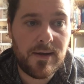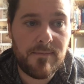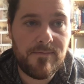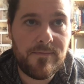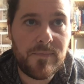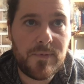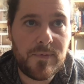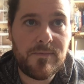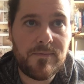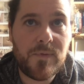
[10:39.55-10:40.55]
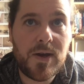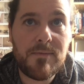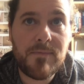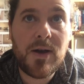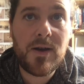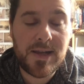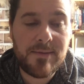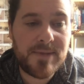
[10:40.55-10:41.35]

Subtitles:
Early